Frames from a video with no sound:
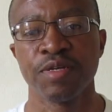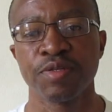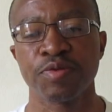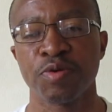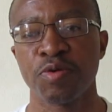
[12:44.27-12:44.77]

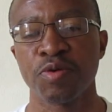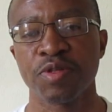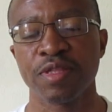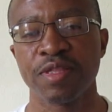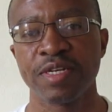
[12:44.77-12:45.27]

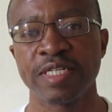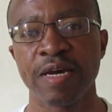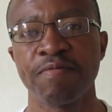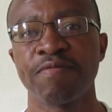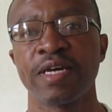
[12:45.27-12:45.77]
So the
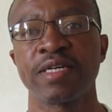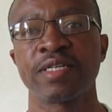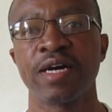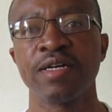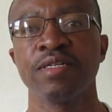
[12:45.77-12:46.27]
time
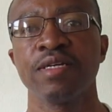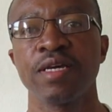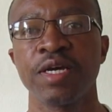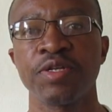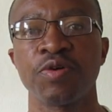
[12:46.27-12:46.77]
factor
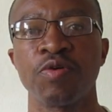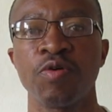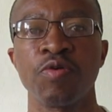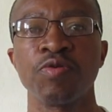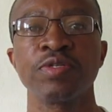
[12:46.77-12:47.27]
and your
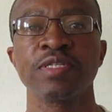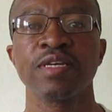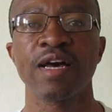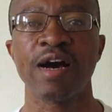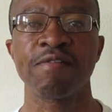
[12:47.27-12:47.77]
goals
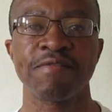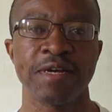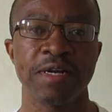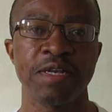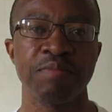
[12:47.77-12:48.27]
are
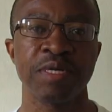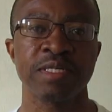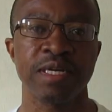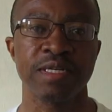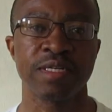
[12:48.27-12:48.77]
very
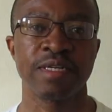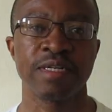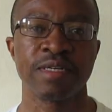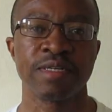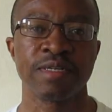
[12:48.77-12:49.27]
limited.
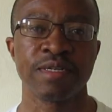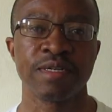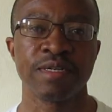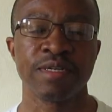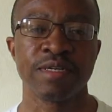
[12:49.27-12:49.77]

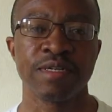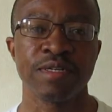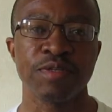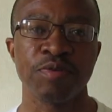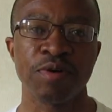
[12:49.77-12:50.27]

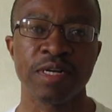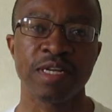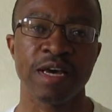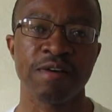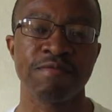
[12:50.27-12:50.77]
You
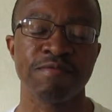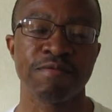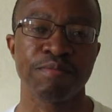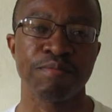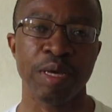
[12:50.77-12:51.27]
only have
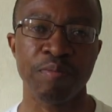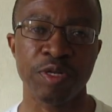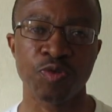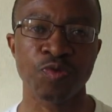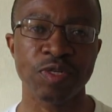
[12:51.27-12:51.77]

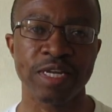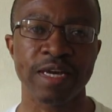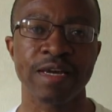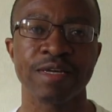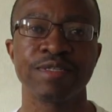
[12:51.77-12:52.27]
maybe 2
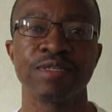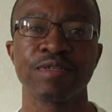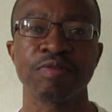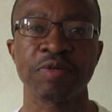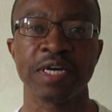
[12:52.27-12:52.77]
decades
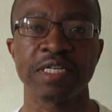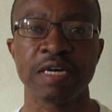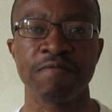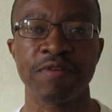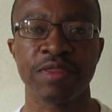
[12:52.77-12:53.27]
to get
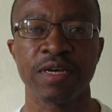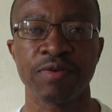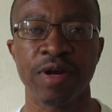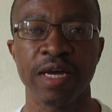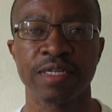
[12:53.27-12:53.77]
everything
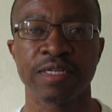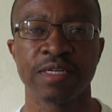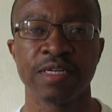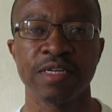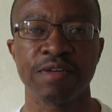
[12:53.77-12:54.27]
right.
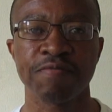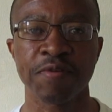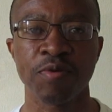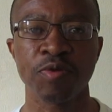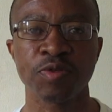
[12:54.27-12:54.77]
If
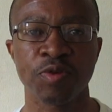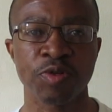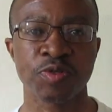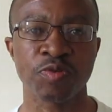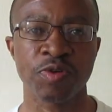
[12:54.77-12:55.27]
you lose
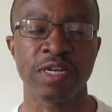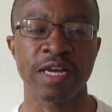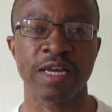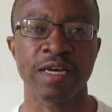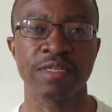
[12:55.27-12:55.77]
those 2
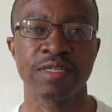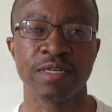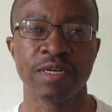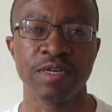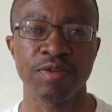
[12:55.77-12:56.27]
decades,
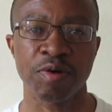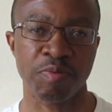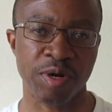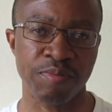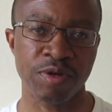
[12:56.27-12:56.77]
you're
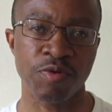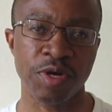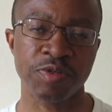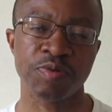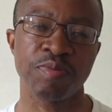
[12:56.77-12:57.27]
probably
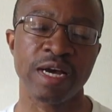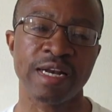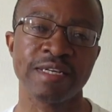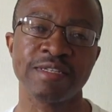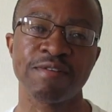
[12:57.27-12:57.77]
going to be
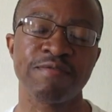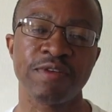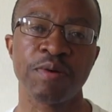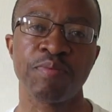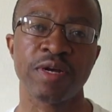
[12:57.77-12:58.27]
under
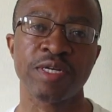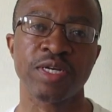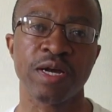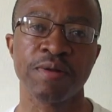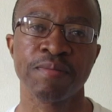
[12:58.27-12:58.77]
severe
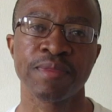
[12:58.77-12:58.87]
pressure